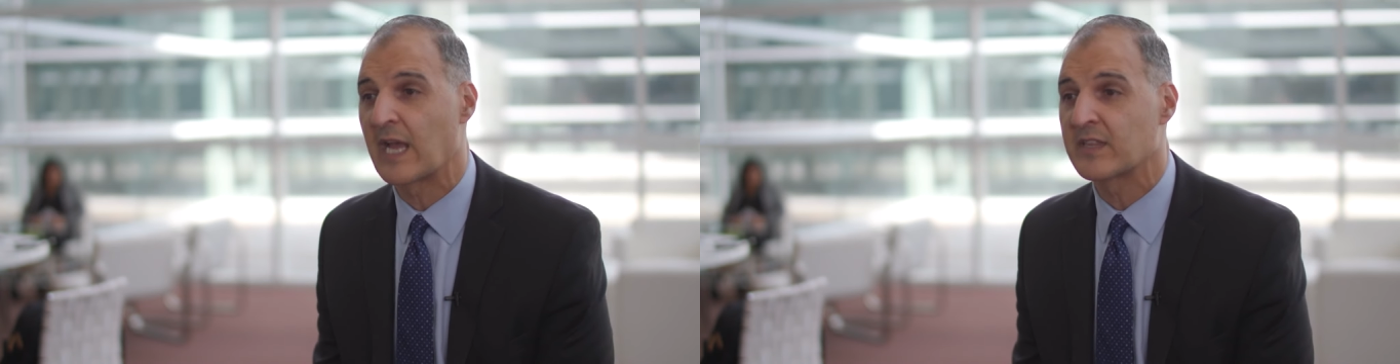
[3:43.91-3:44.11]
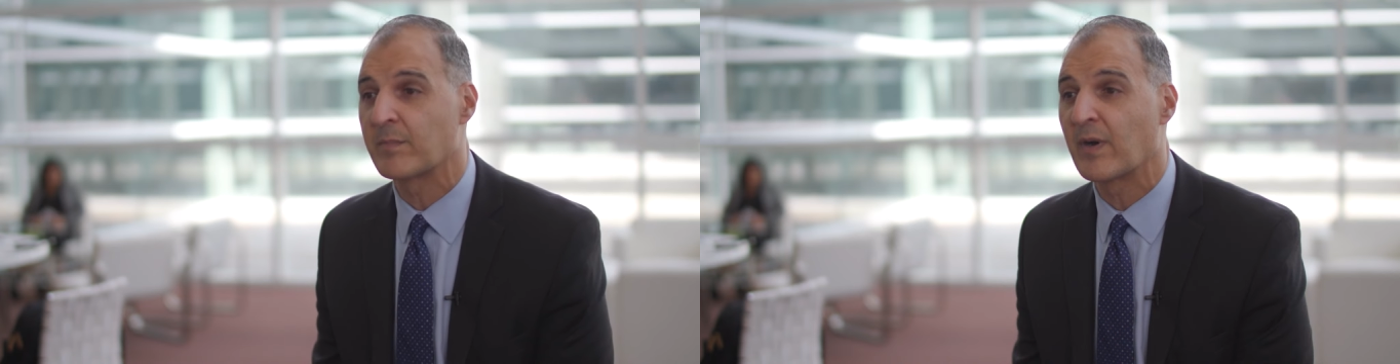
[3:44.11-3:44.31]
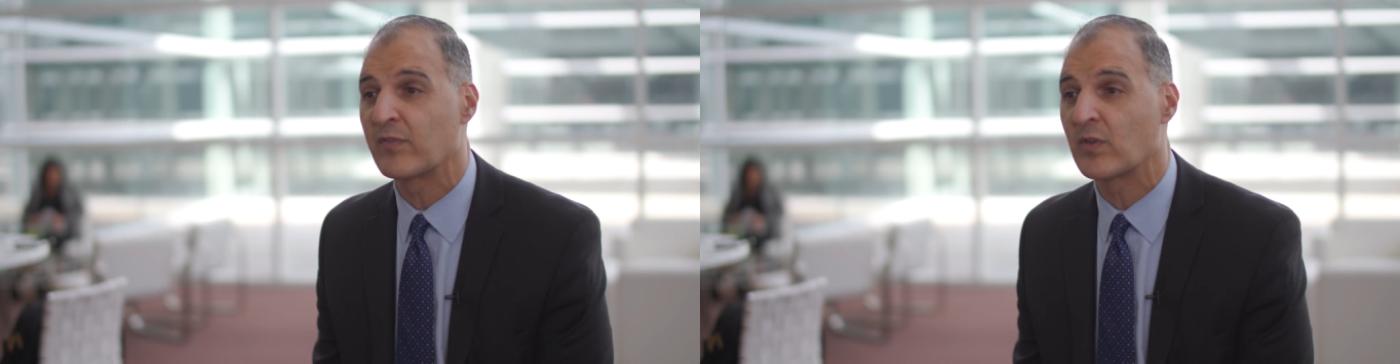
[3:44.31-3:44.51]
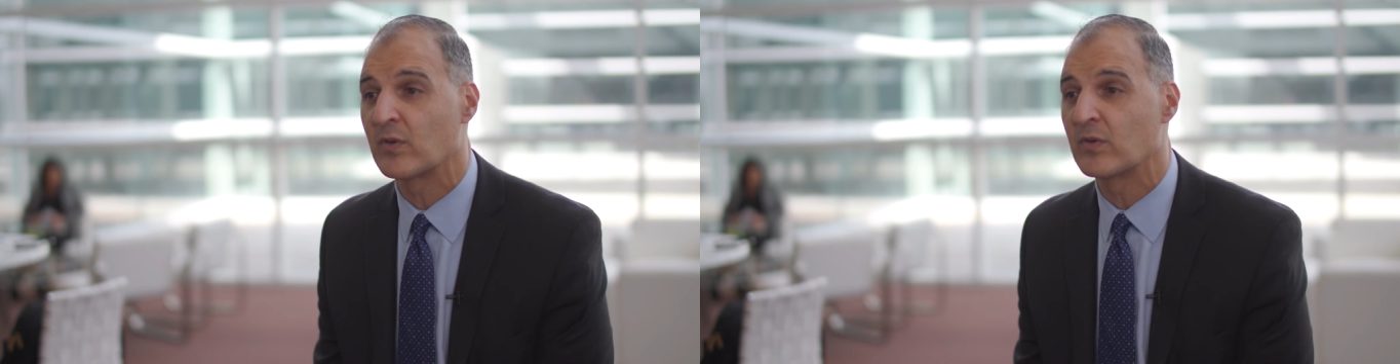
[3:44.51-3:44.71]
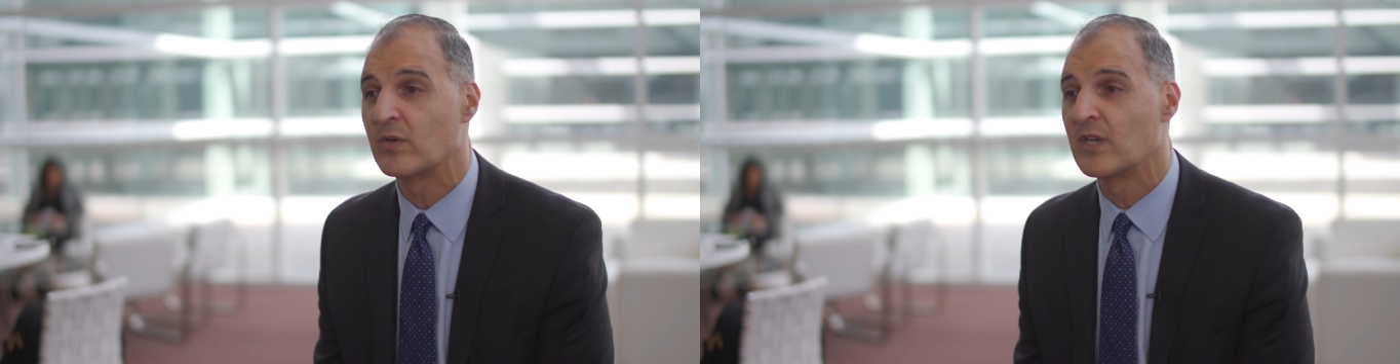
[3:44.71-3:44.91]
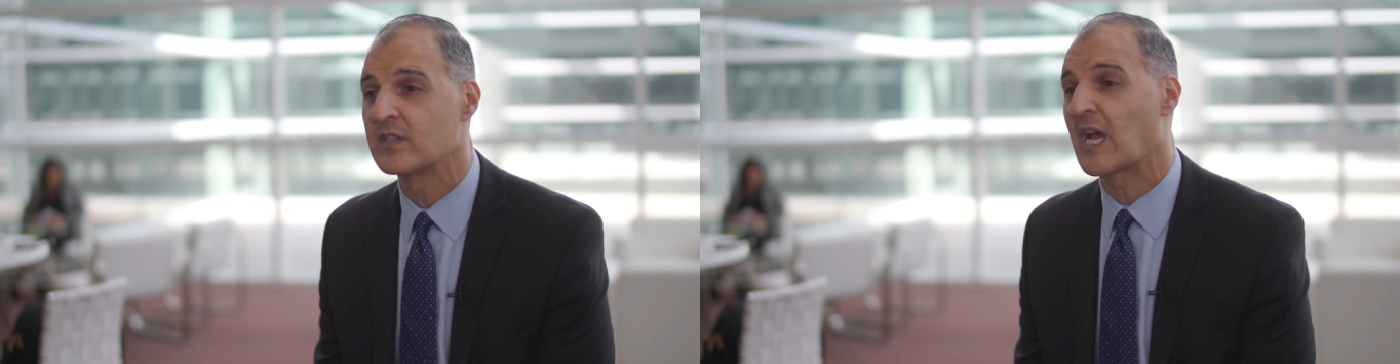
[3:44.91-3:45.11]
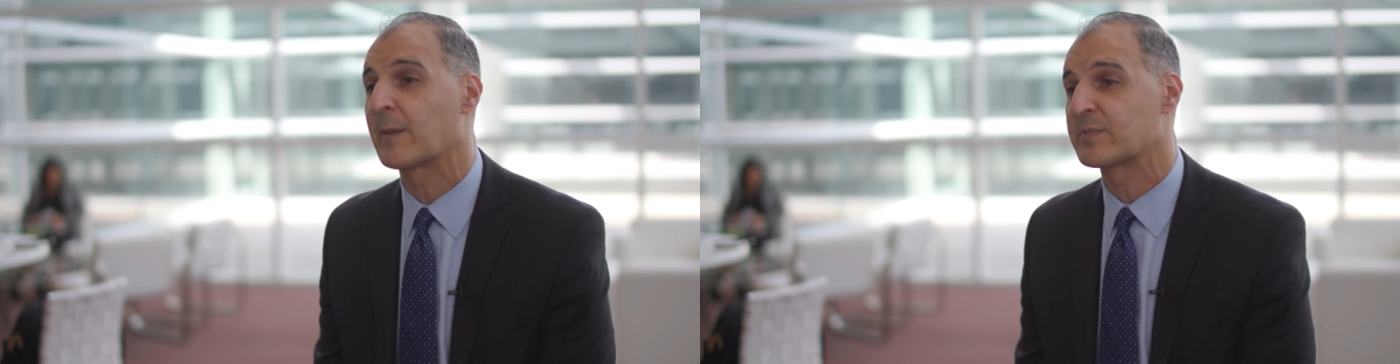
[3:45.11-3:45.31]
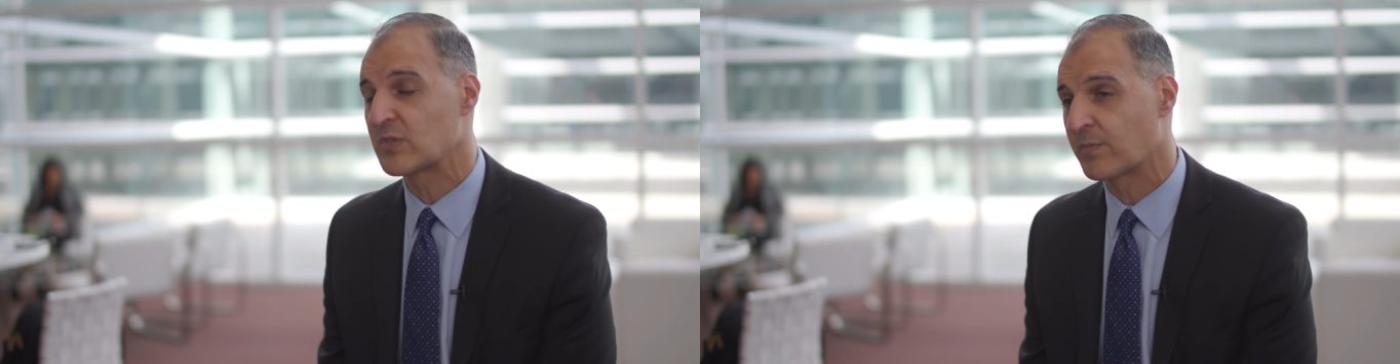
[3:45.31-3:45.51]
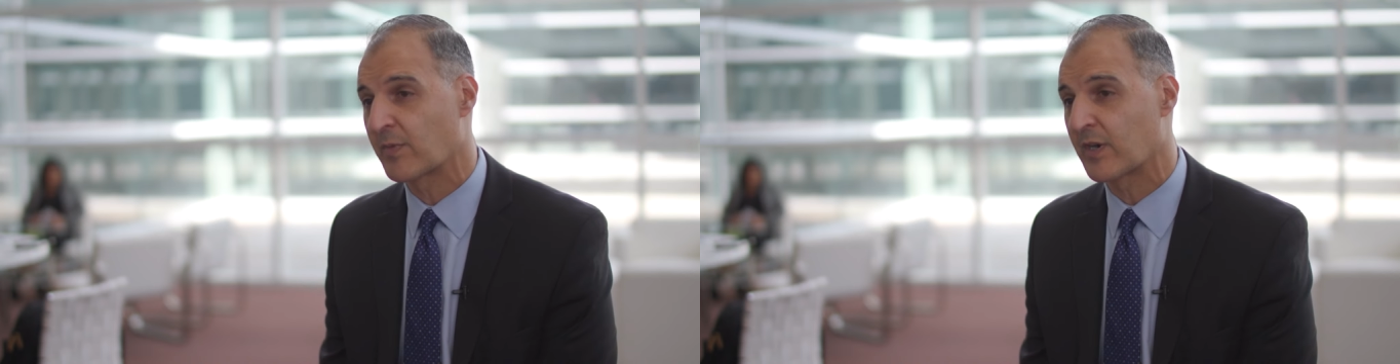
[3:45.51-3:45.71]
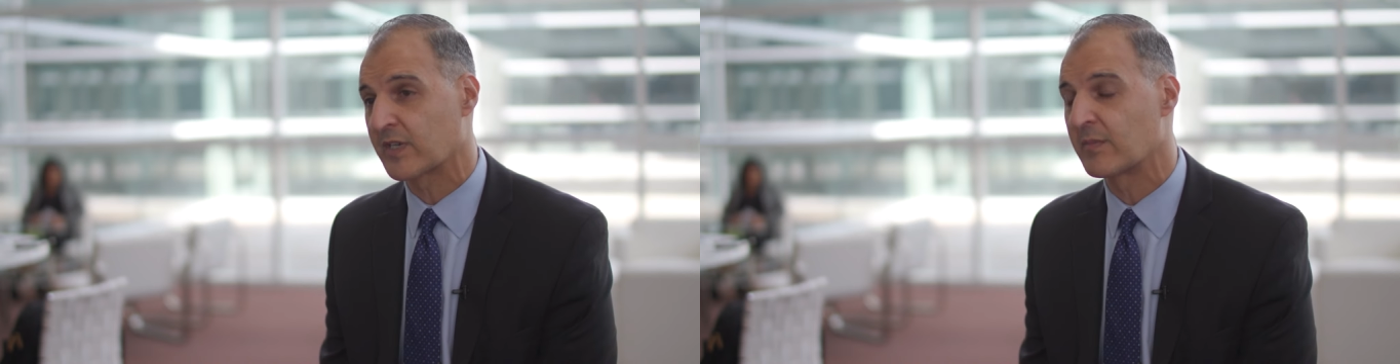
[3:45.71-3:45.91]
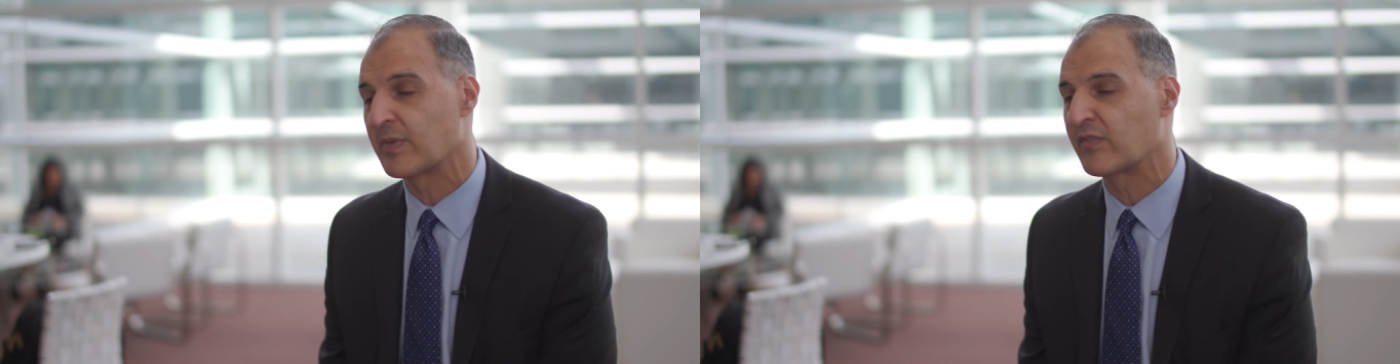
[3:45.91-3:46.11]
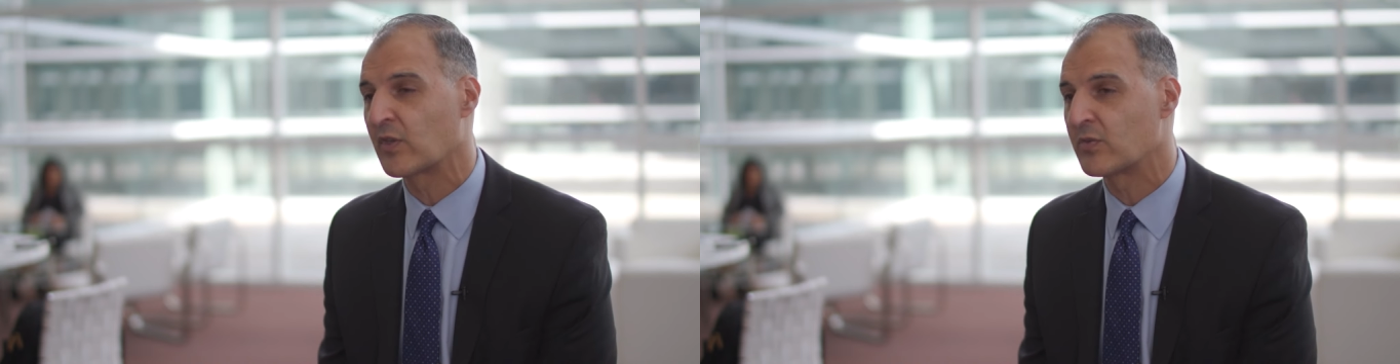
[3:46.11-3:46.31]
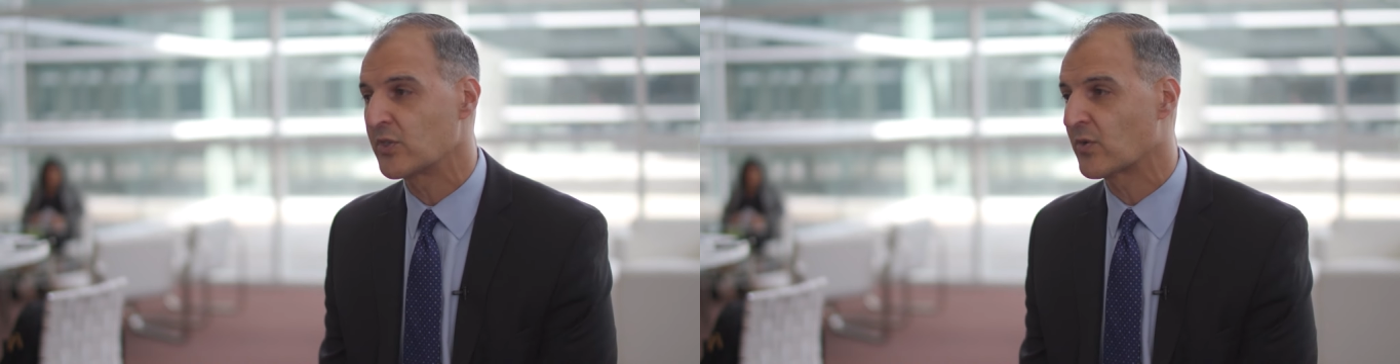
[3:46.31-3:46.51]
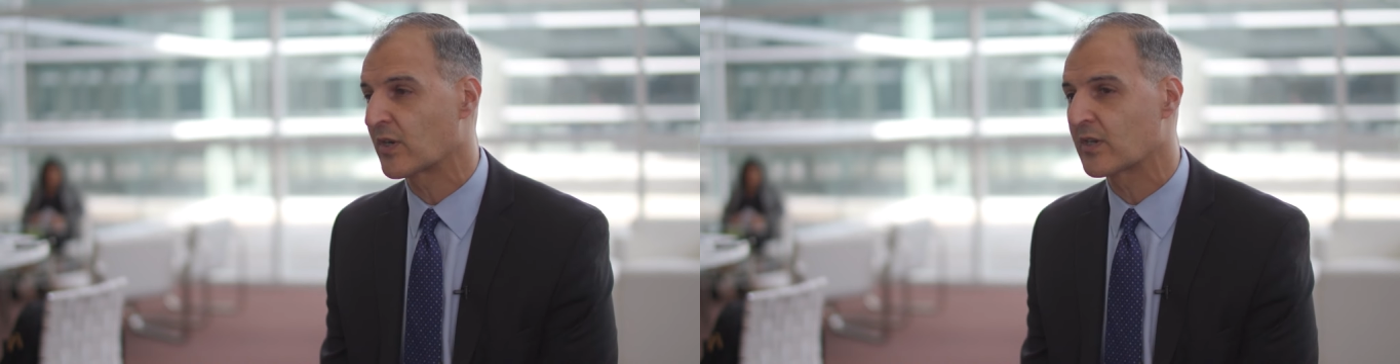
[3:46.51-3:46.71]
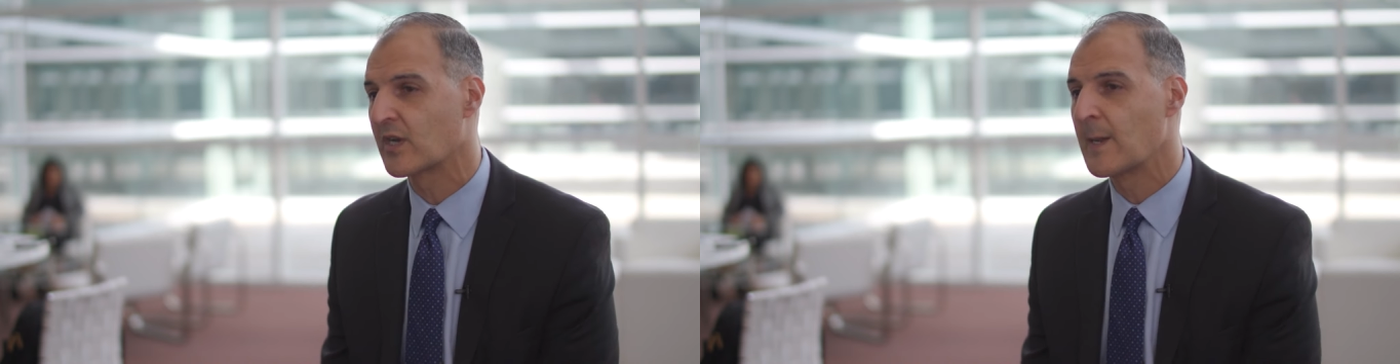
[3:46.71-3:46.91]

at the Buffalo Tops supermarket in Buffalo, New York.